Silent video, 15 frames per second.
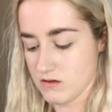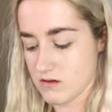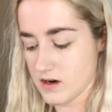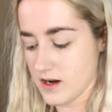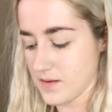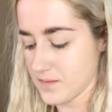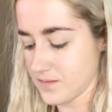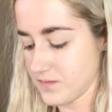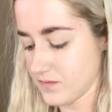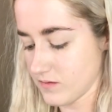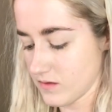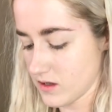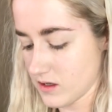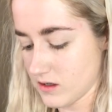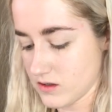Right.
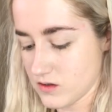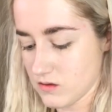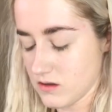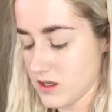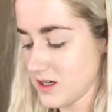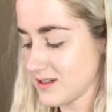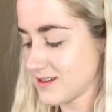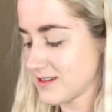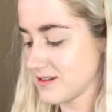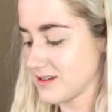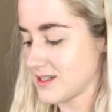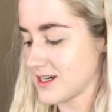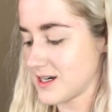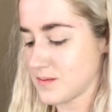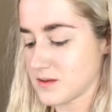So let's
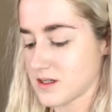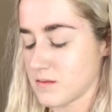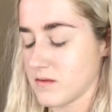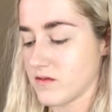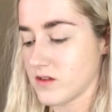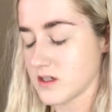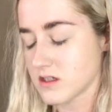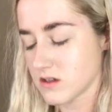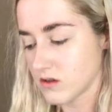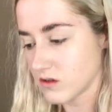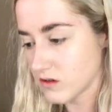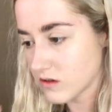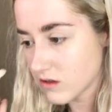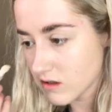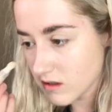dab some of this
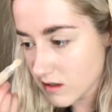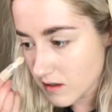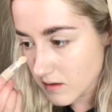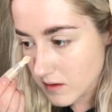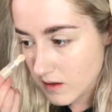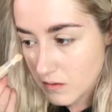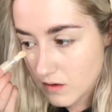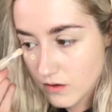on.